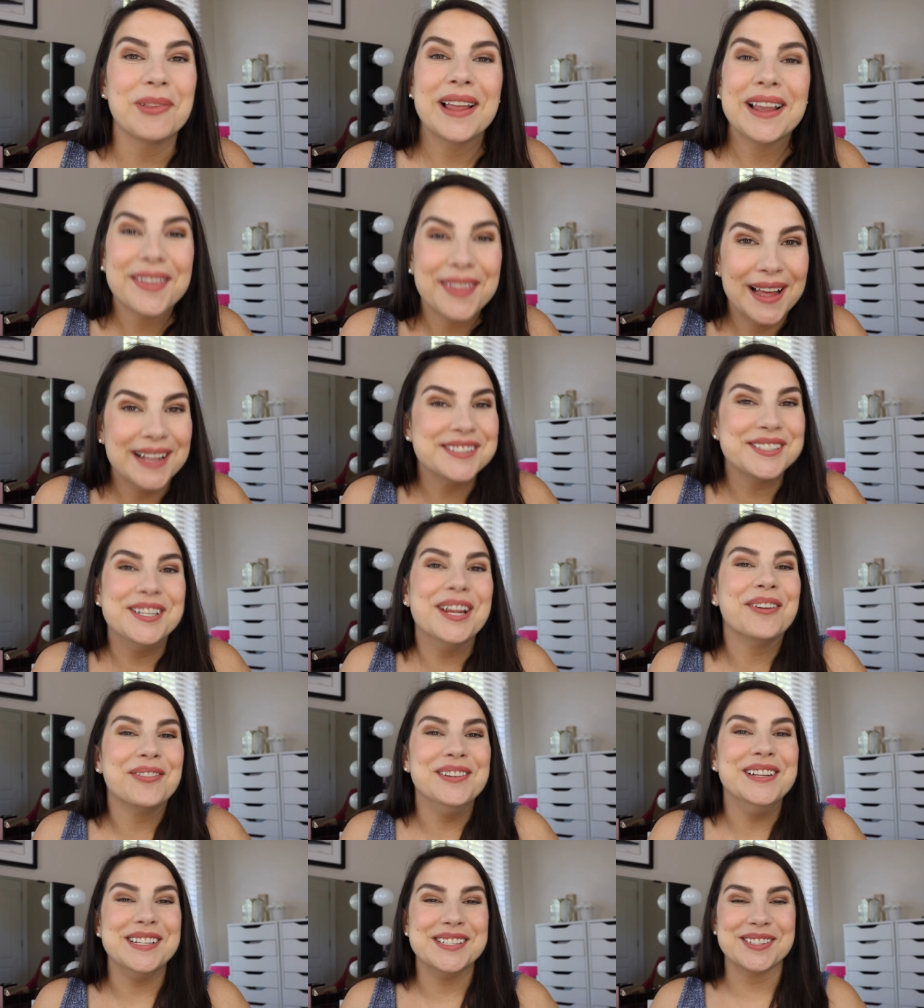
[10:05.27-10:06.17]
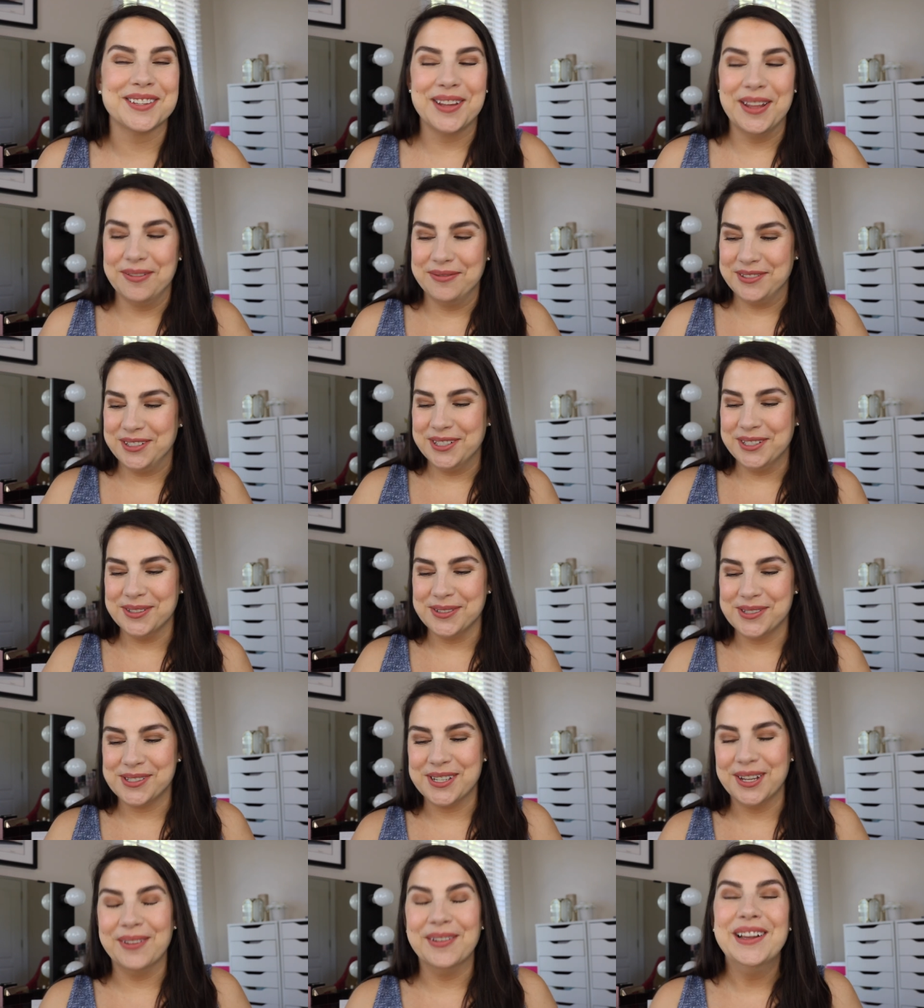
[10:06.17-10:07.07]
Like, that stuff needs love too.
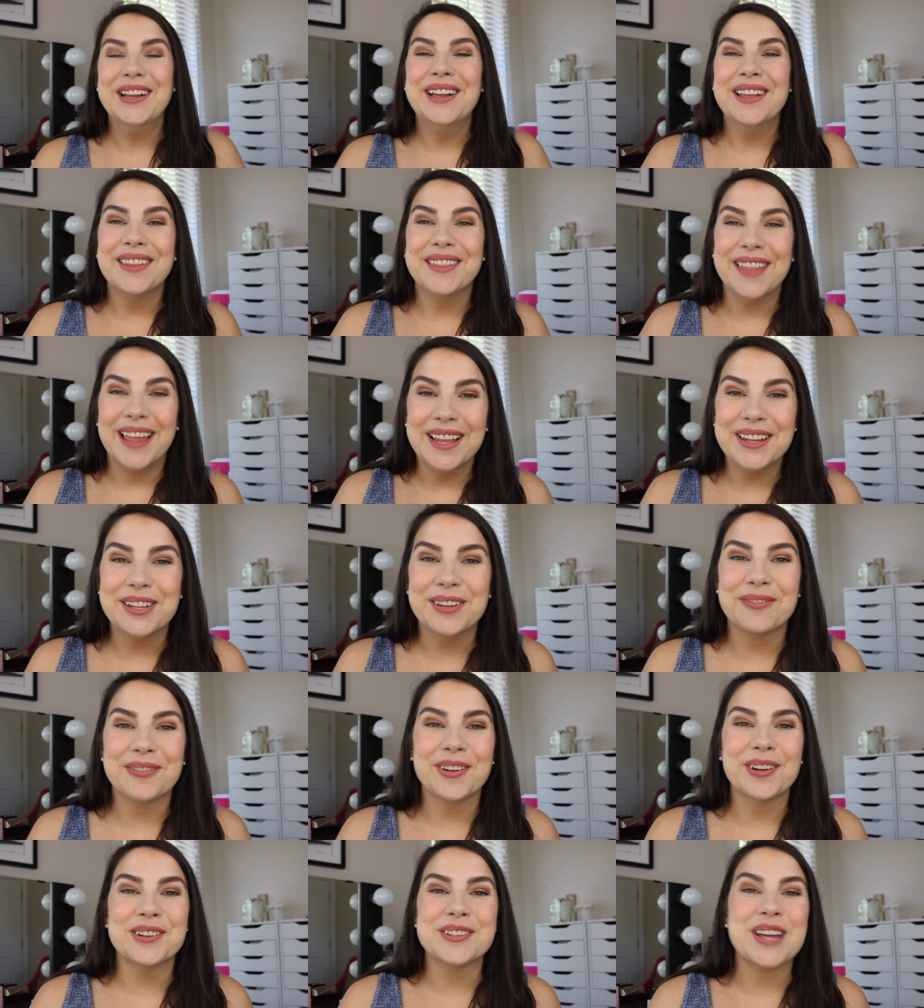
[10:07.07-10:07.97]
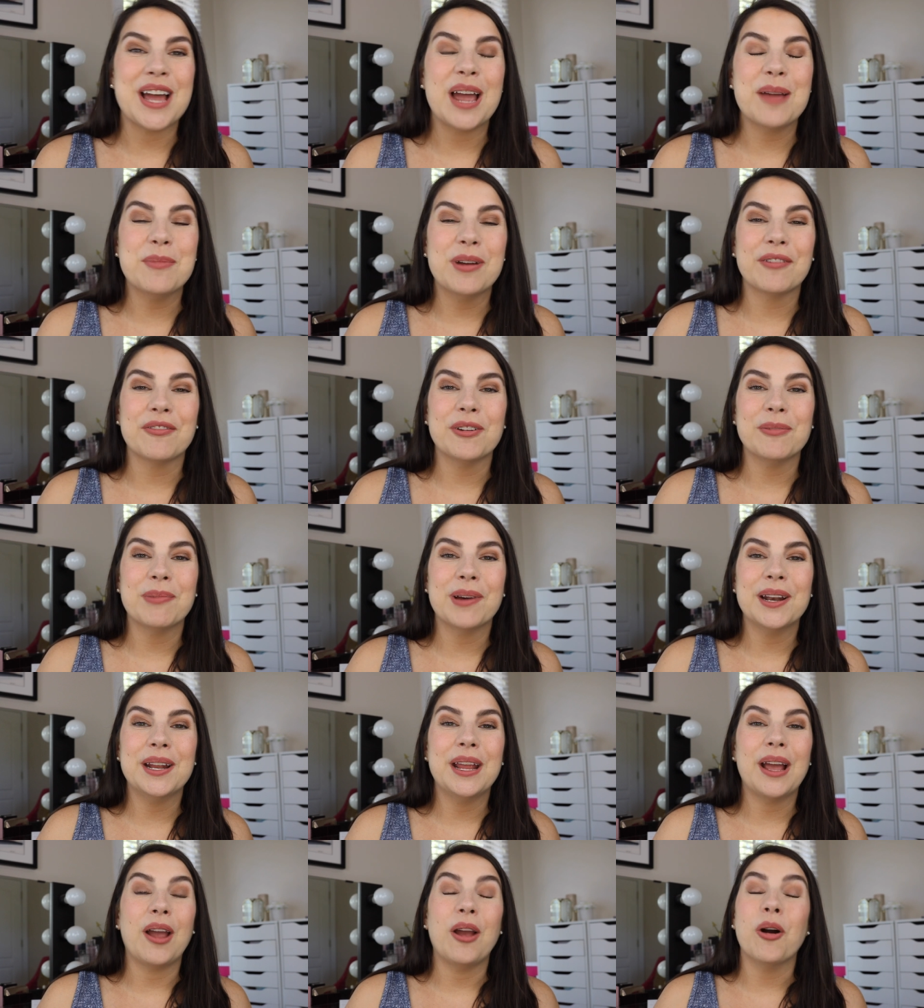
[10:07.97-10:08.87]
So thank you for your time,
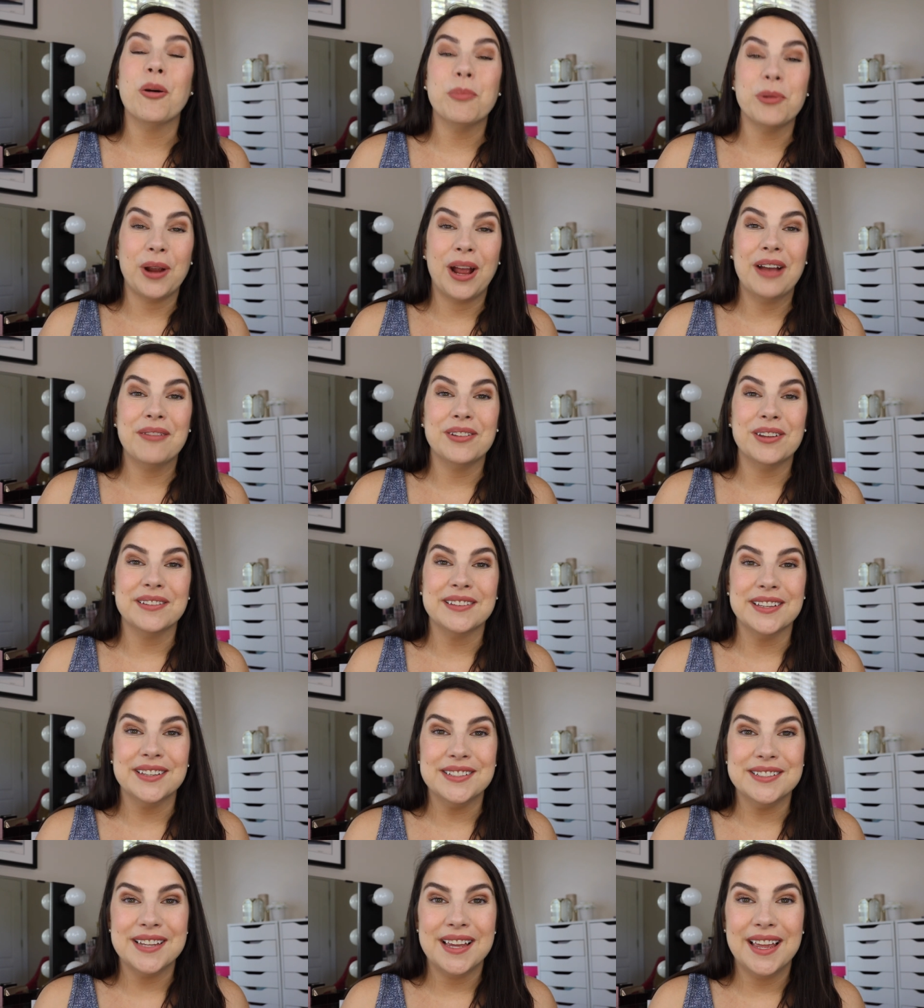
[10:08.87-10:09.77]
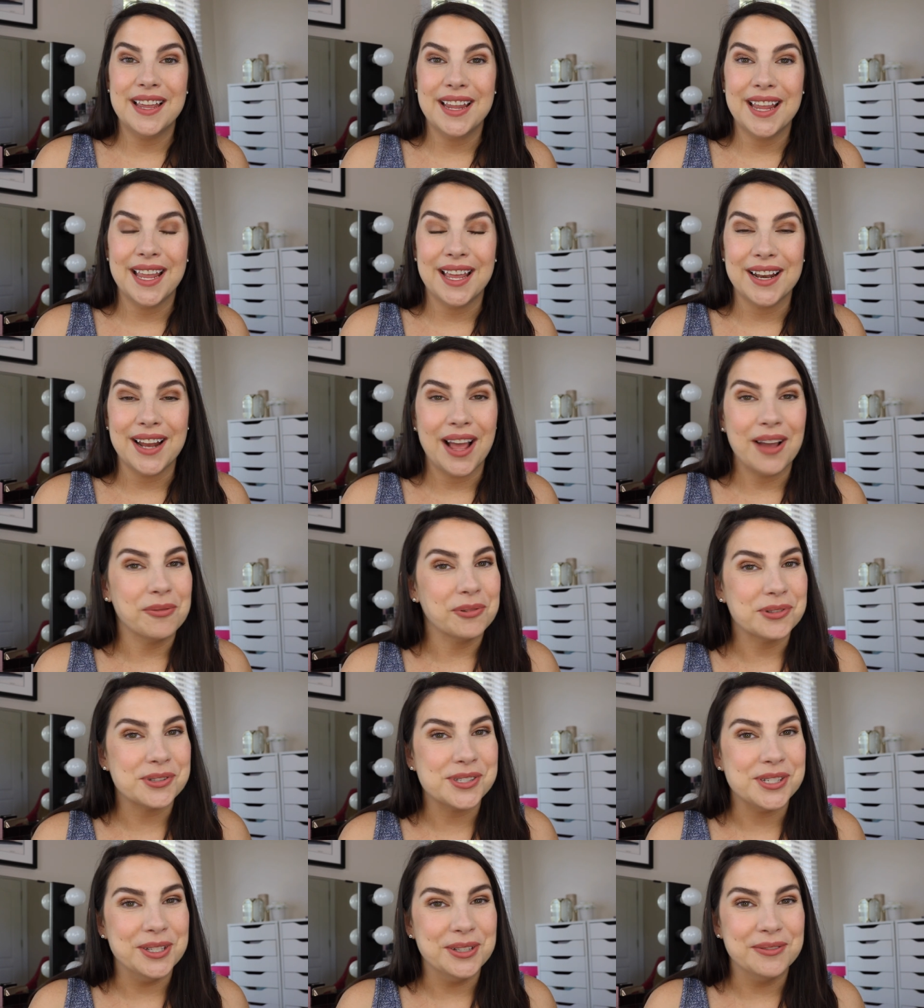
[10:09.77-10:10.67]
everybody. I hope you're having a good day, and I
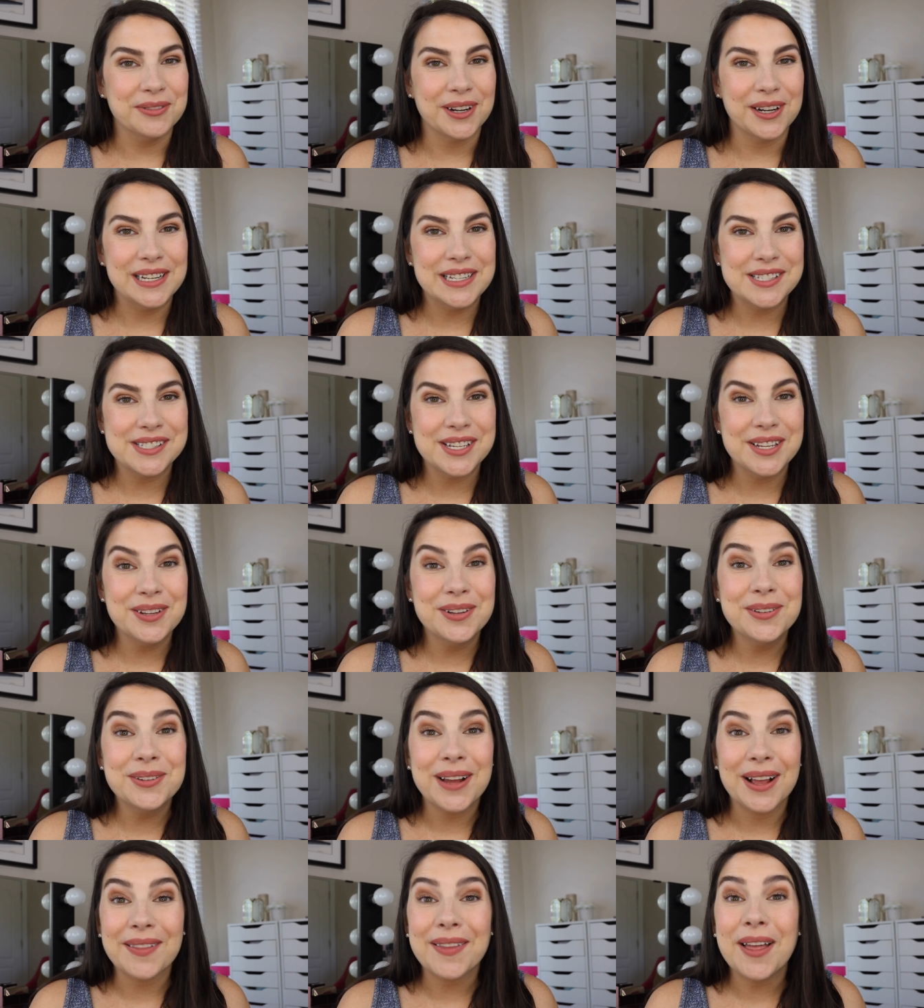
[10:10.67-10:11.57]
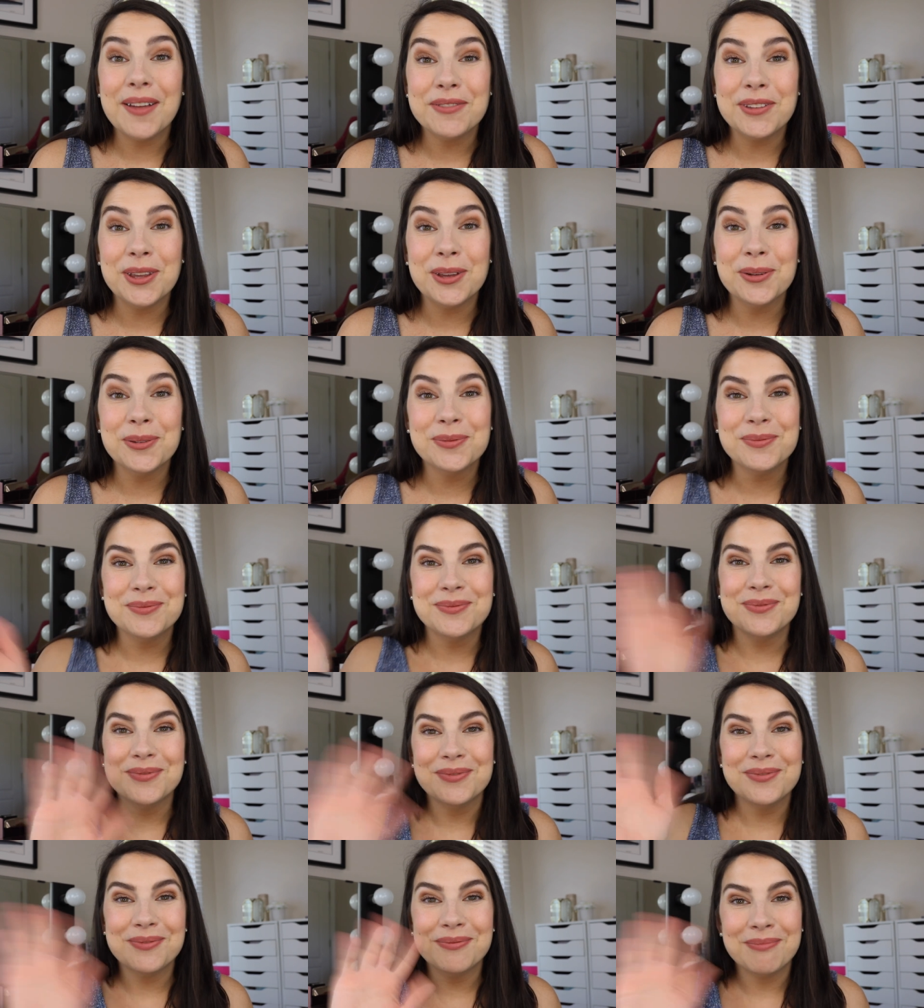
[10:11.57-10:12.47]
will see you very soon. I love you.
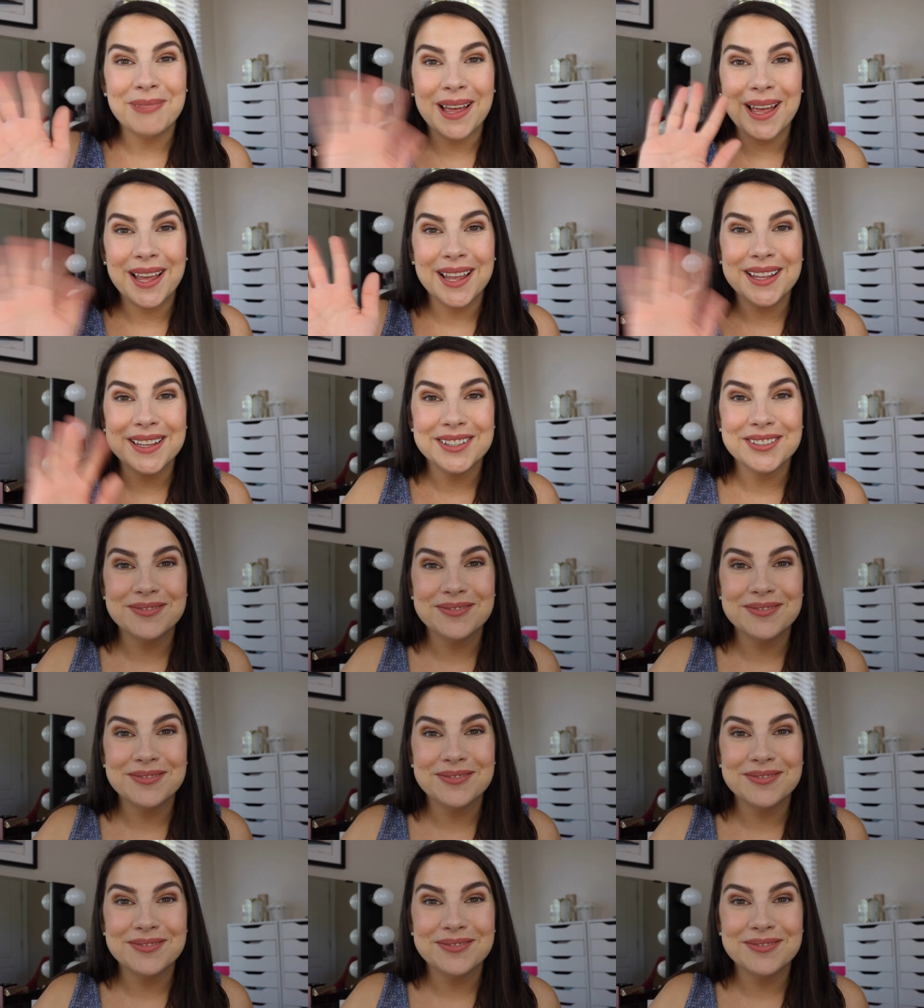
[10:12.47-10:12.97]
Bye.